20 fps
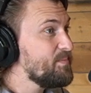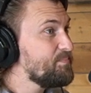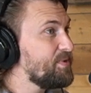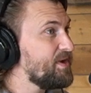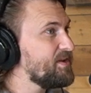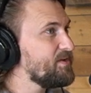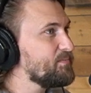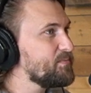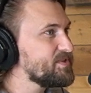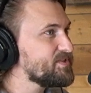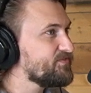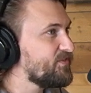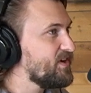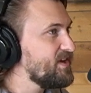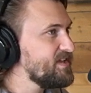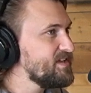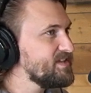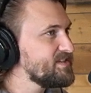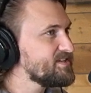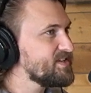but what's
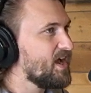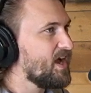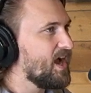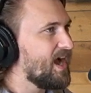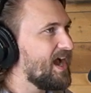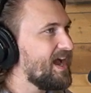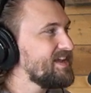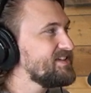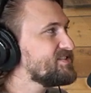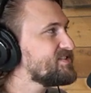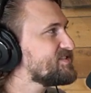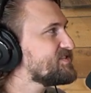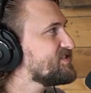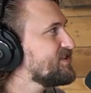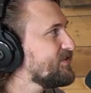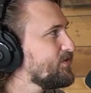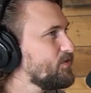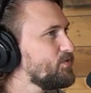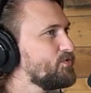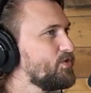funny is, I
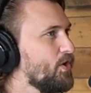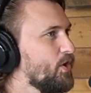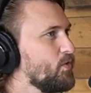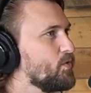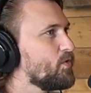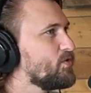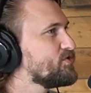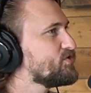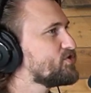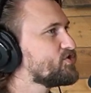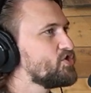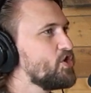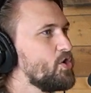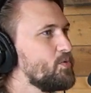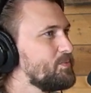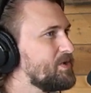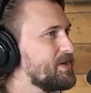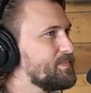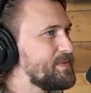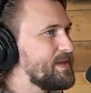still know so
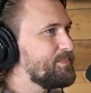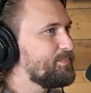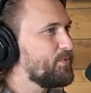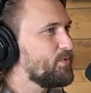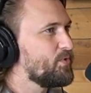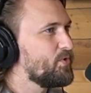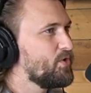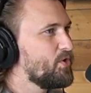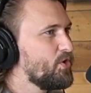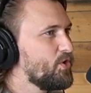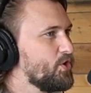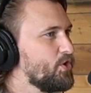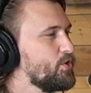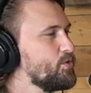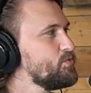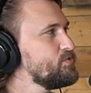many people who